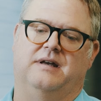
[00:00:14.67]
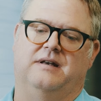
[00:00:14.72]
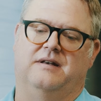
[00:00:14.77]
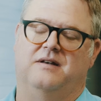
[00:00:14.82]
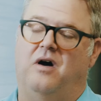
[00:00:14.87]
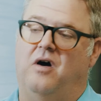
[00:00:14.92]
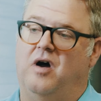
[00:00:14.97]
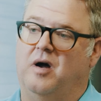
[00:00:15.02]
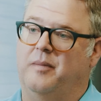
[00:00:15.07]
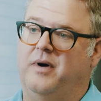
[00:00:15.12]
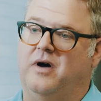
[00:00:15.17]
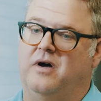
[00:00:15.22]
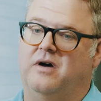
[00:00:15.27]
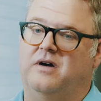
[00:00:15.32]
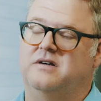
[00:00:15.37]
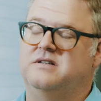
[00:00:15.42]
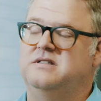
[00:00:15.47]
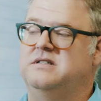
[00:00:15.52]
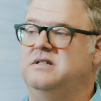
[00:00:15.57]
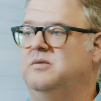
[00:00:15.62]
in dog
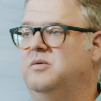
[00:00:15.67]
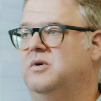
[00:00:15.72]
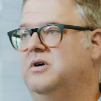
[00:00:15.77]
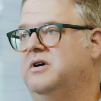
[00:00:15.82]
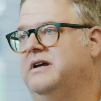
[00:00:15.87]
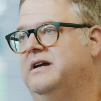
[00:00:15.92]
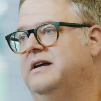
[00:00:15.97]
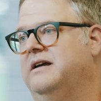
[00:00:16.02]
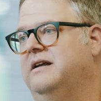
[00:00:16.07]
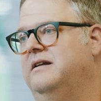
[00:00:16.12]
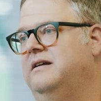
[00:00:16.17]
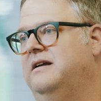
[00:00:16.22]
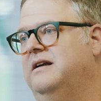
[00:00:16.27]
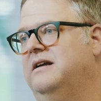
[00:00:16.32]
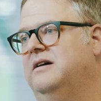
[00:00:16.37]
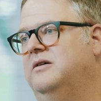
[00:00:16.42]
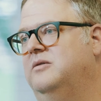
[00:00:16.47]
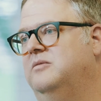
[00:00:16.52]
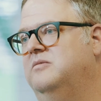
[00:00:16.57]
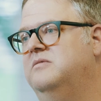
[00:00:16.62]
parks, you work in,
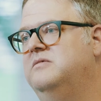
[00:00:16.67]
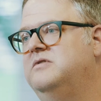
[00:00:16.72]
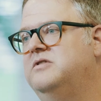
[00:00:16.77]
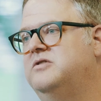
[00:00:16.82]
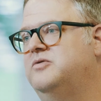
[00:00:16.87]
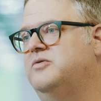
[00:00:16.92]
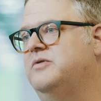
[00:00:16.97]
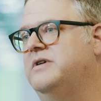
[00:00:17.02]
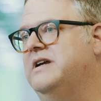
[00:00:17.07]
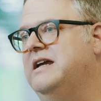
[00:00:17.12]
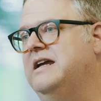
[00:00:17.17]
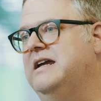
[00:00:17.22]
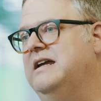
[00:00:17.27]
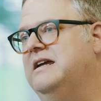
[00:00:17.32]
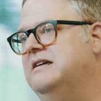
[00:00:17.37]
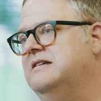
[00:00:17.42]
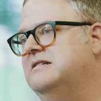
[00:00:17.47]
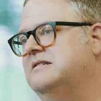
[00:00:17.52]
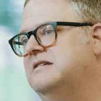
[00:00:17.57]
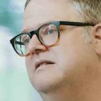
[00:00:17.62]

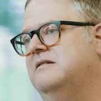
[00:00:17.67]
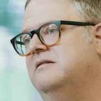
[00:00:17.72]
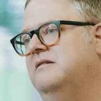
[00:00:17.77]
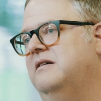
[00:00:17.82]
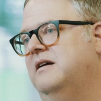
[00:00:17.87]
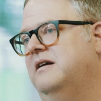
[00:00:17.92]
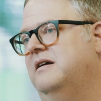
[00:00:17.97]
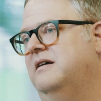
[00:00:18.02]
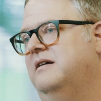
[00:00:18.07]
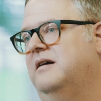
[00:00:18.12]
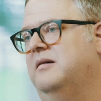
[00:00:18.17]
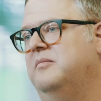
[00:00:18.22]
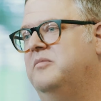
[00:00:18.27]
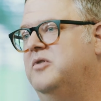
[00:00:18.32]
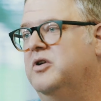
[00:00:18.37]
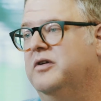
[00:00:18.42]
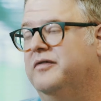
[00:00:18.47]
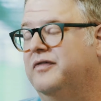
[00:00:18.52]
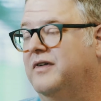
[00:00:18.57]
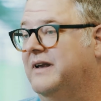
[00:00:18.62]
trees and
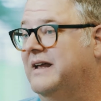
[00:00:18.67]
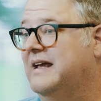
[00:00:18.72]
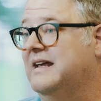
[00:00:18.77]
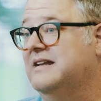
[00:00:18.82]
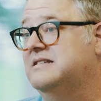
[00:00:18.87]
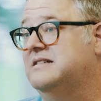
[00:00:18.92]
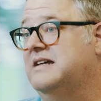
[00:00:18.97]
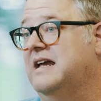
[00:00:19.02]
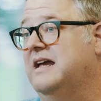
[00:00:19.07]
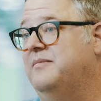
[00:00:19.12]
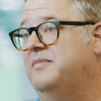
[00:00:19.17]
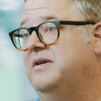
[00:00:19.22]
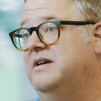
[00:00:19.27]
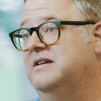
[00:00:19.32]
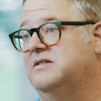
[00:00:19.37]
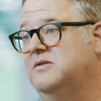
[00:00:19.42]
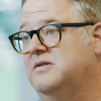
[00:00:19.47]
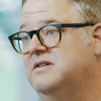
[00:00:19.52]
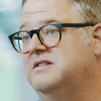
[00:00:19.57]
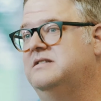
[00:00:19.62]
beautiful landscaping.
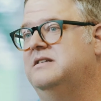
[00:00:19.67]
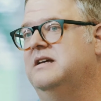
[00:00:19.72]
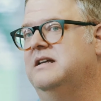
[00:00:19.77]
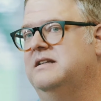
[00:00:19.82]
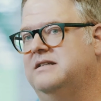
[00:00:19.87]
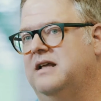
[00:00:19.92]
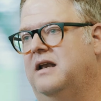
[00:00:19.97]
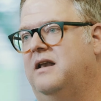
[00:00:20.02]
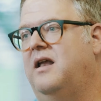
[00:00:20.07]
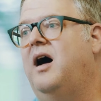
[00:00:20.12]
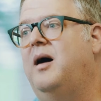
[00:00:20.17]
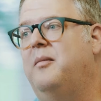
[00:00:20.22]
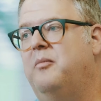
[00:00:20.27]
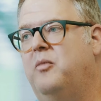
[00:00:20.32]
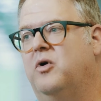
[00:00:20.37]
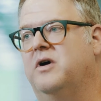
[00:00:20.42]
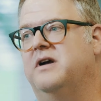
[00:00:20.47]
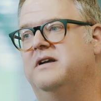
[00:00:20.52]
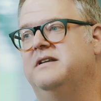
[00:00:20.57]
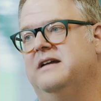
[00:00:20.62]
So it's a lot
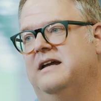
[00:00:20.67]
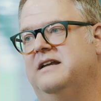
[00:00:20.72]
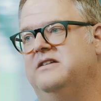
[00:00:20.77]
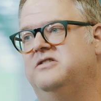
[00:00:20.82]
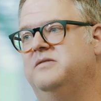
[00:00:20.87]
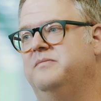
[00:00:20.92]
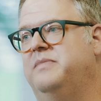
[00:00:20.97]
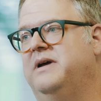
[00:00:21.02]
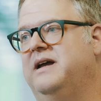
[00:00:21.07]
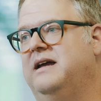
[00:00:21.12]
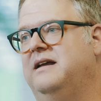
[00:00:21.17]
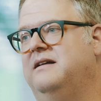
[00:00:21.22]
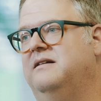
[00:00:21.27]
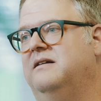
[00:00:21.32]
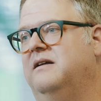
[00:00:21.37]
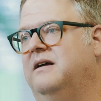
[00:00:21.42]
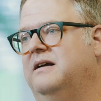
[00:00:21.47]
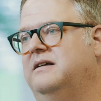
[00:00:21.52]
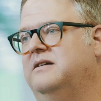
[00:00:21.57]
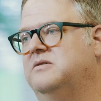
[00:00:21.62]
more attention paid
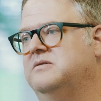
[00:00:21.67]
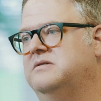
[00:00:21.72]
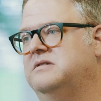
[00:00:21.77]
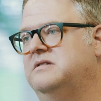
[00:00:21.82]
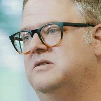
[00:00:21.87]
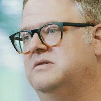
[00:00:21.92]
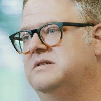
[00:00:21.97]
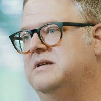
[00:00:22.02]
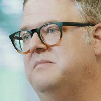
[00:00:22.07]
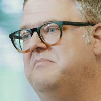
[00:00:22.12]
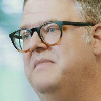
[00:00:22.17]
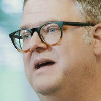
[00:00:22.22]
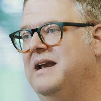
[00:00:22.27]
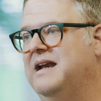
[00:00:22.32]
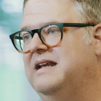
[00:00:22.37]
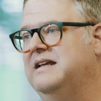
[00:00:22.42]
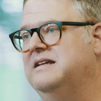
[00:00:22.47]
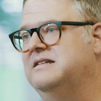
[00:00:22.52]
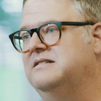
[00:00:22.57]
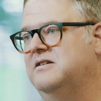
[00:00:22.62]
to like those
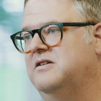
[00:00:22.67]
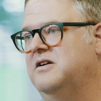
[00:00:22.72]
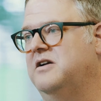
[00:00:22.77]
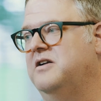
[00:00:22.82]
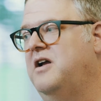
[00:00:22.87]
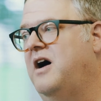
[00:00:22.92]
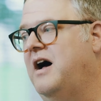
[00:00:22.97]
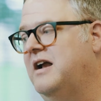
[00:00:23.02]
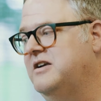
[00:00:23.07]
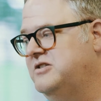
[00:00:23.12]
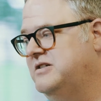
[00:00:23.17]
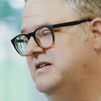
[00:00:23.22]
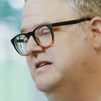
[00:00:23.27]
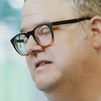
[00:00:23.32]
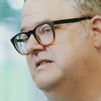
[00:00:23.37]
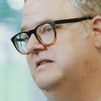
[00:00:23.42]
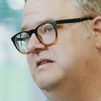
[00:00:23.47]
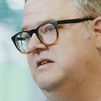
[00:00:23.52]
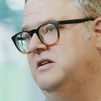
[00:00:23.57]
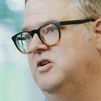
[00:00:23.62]
amenities that are not
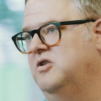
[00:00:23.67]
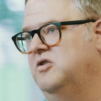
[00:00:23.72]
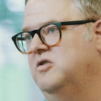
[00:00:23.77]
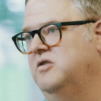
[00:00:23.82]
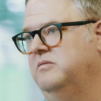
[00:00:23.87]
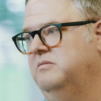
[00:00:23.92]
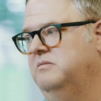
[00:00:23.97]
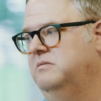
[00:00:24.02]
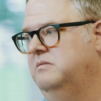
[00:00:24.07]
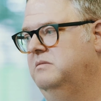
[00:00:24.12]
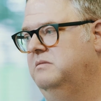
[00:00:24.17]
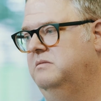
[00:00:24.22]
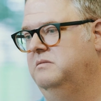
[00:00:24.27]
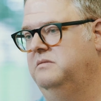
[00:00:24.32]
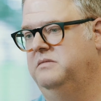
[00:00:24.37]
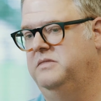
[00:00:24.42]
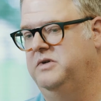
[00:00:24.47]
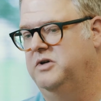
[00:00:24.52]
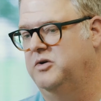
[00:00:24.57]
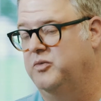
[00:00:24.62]
just your
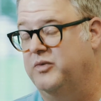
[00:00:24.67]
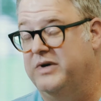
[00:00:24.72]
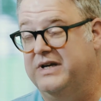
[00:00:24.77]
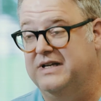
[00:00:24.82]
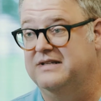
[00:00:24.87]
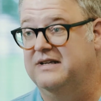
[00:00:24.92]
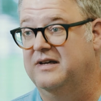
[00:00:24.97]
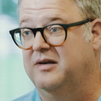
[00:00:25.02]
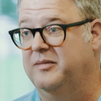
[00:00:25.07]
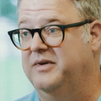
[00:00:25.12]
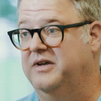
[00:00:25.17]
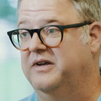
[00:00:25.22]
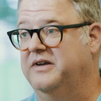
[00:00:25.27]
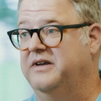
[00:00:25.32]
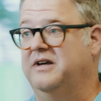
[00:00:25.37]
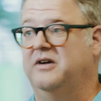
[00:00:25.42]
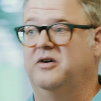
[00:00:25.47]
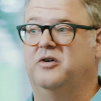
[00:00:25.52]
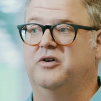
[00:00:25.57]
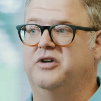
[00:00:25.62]
retail
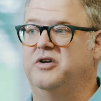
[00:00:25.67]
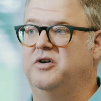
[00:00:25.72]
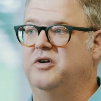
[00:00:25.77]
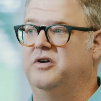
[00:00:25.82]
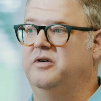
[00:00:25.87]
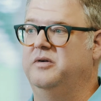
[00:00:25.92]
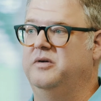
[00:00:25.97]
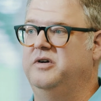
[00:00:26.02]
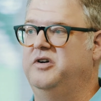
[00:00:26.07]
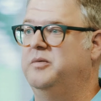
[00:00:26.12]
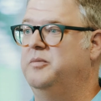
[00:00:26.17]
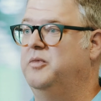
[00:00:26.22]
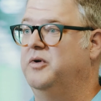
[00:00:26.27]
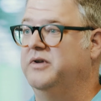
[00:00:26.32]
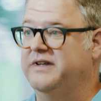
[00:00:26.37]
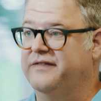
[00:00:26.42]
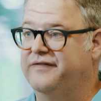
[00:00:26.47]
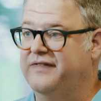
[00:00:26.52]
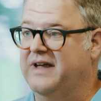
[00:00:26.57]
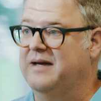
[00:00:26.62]
building or your
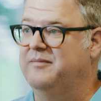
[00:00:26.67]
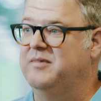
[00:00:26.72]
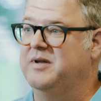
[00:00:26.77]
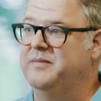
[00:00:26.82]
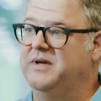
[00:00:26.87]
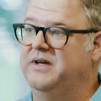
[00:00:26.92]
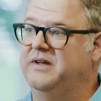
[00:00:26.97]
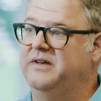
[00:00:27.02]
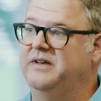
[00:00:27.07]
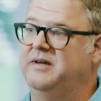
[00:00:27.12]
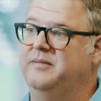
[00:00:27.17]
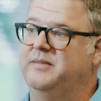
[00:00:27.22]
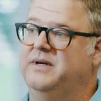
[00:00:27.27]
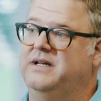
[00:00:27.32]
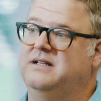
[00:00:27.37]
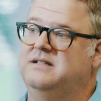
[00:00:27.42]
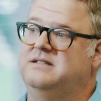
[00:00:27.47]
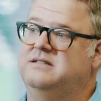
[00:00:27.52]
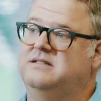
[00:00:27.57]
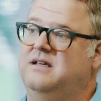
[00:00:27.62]
multifamily building,
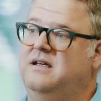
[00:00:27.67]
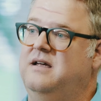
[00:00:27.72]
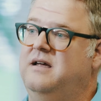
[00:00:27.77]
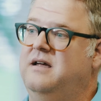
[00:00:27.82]
but it's